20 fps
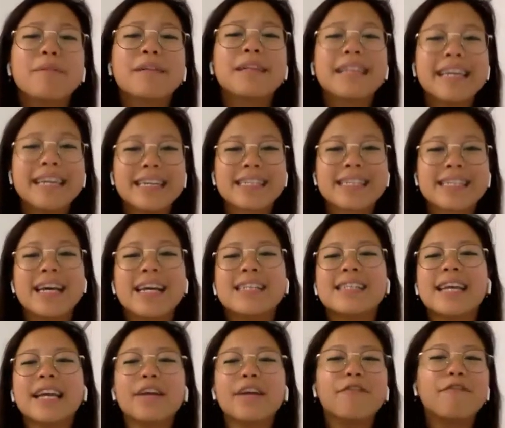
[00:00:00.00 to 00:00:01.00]
please
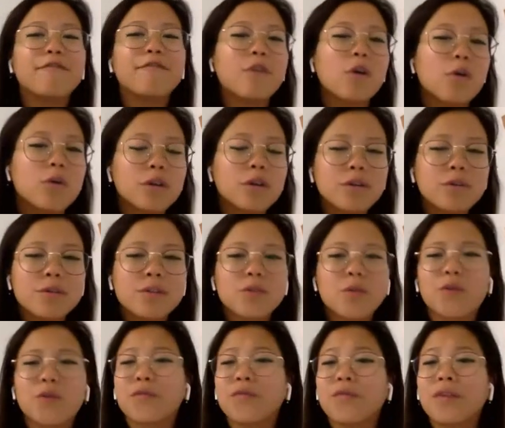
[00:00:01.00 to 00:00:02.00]
take photos
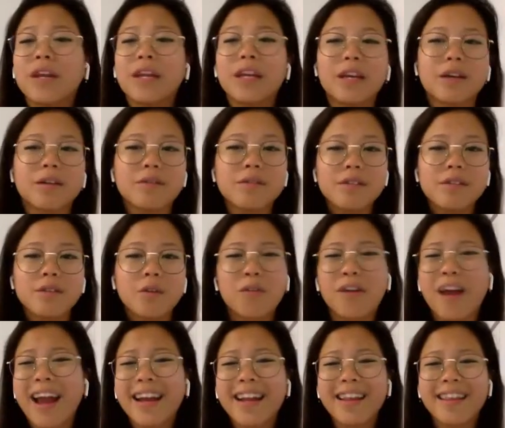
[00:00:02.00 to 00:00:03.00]
or videos
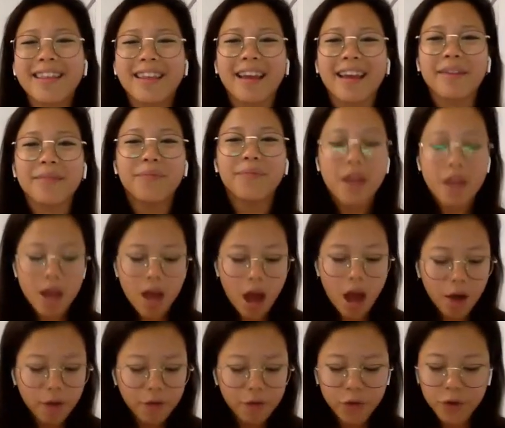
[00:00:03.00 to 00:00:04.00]
or anything
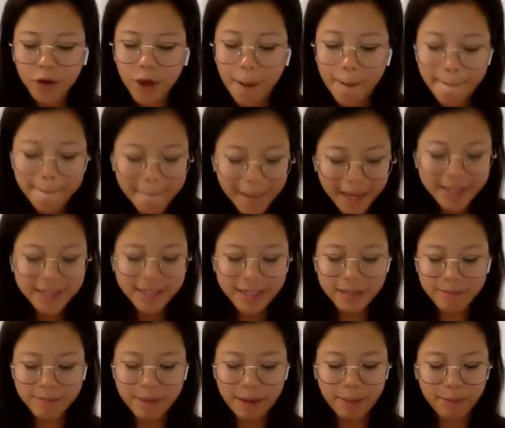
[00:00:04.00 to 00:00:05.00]
of your
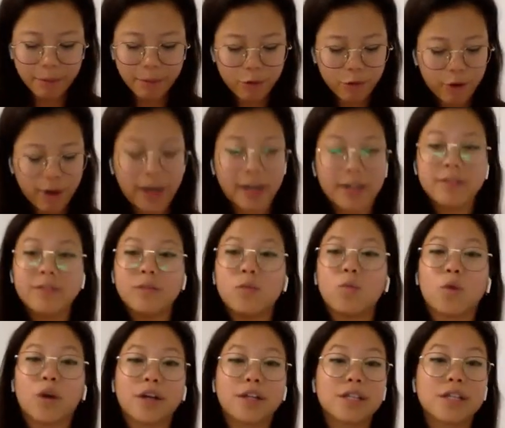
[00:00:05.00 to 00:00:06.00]
amazing paper crane
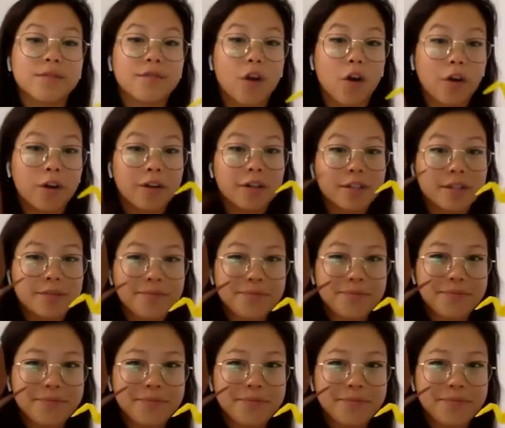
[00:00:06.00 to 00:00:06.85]
works of art